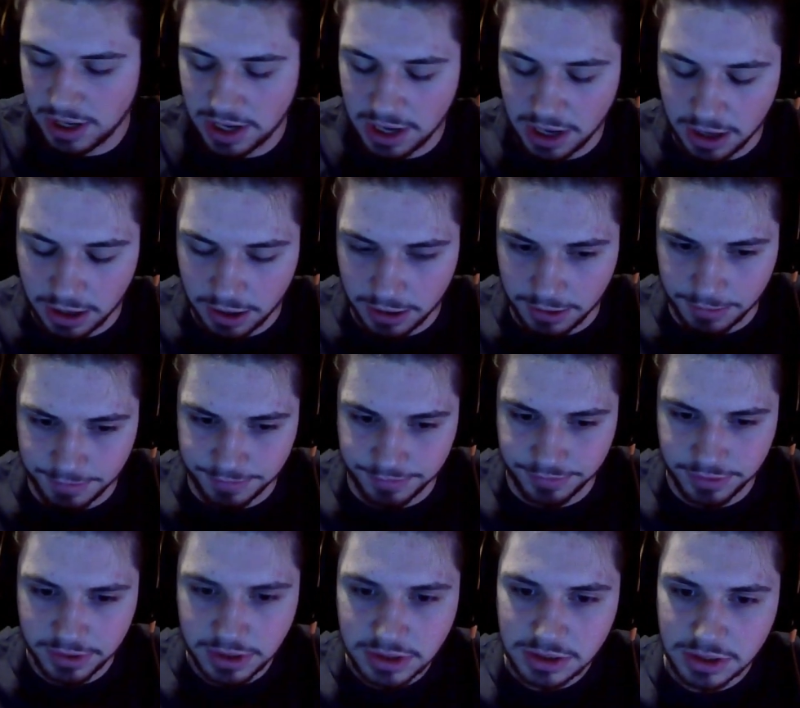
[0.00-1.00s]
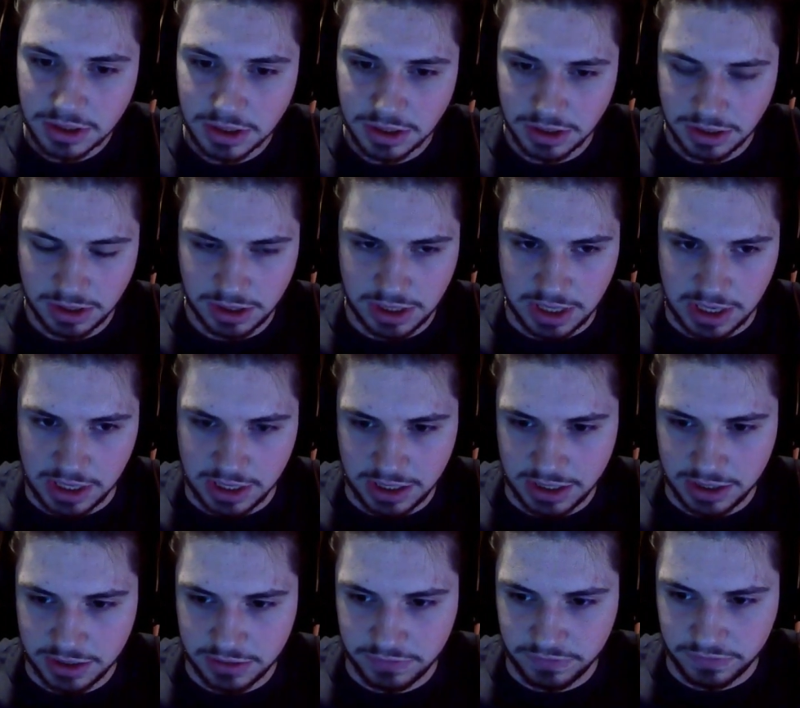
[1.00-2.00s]
And
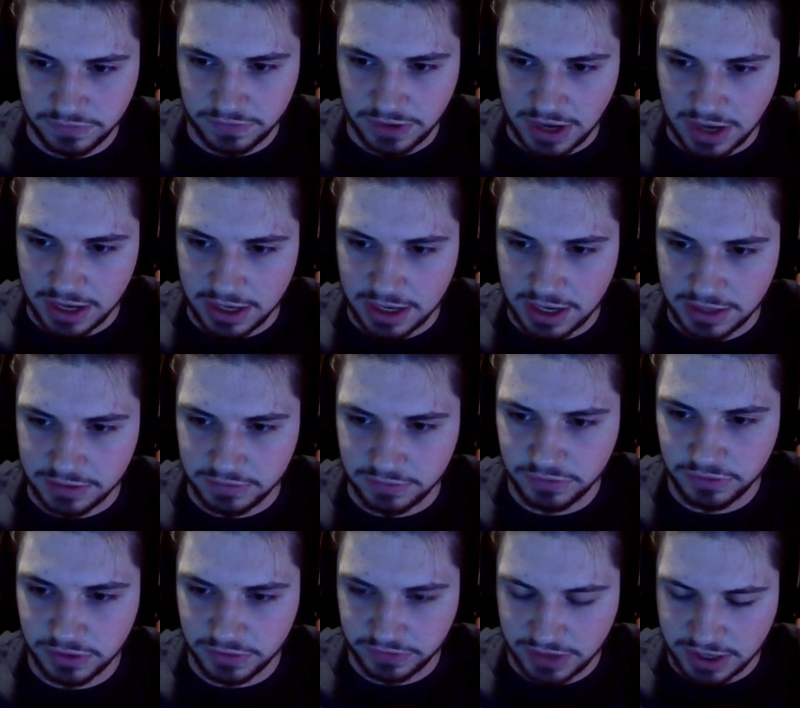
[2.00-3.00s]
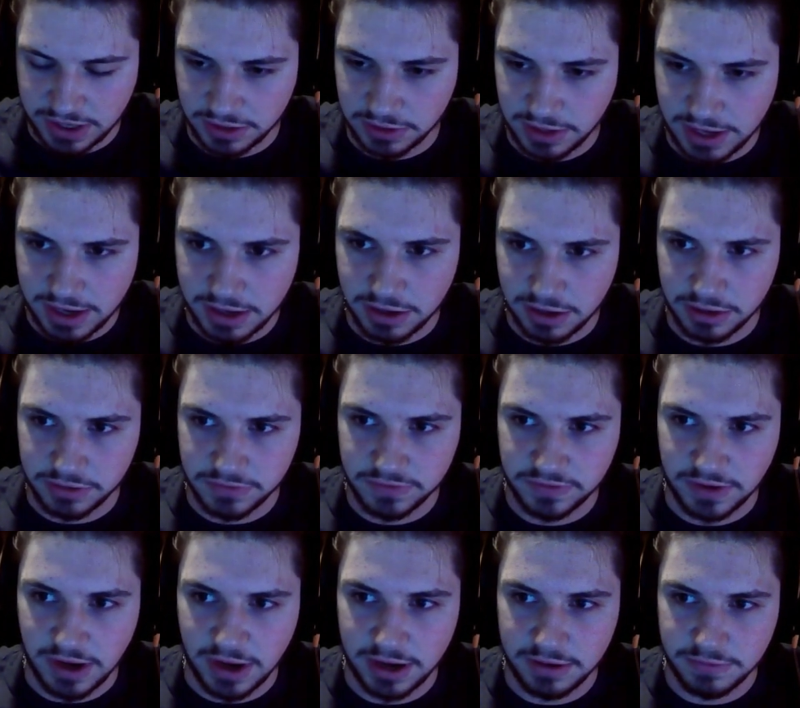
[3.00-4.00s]
because I had to lay it on its
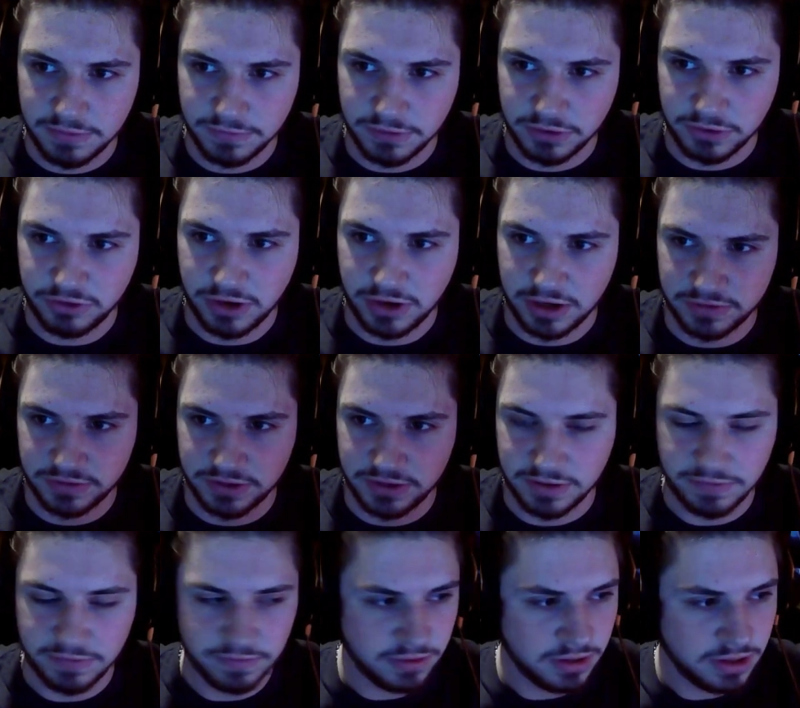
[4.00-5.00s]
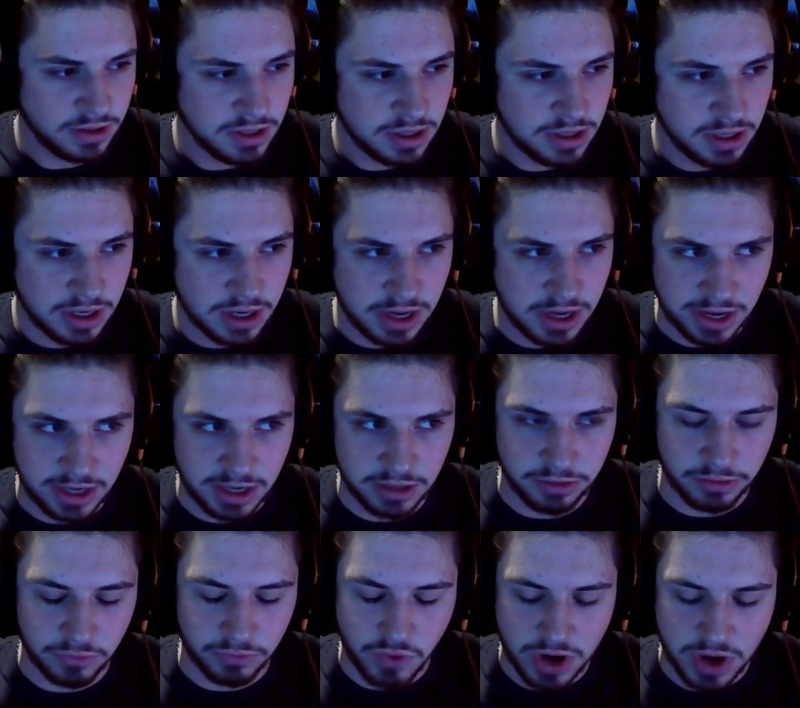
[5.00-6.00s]
side to check stuff, and
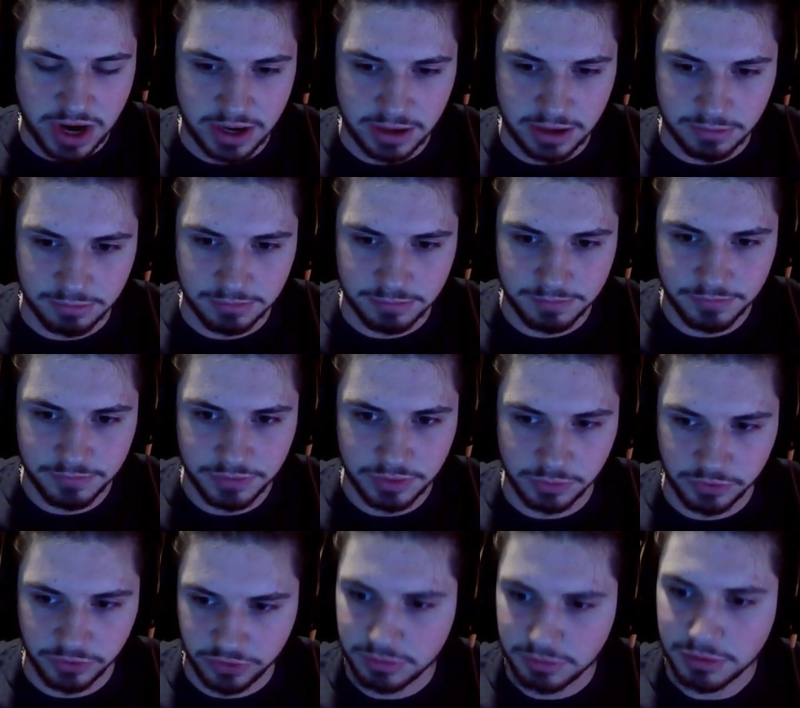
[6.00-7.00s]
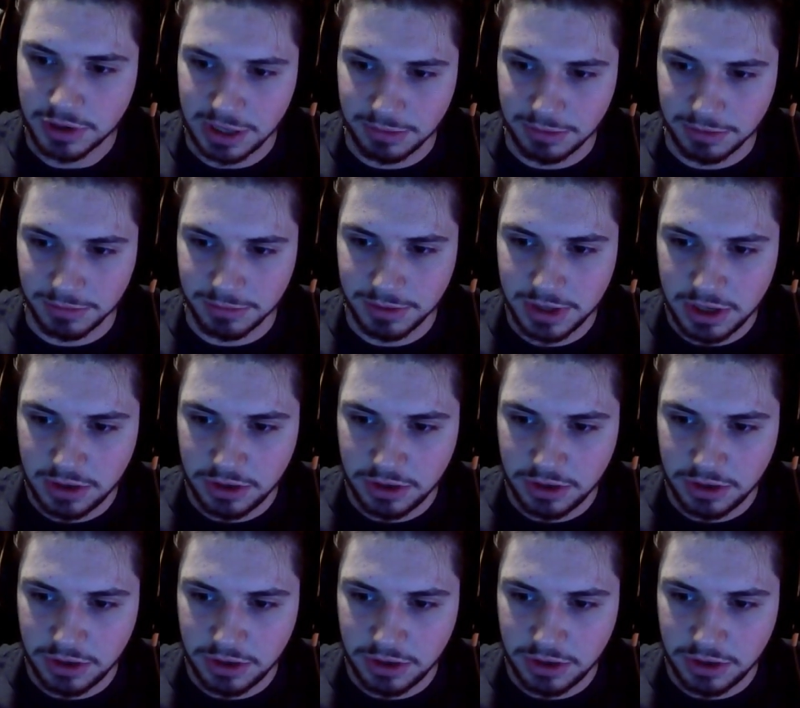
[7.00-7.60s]
the RAM was the problem.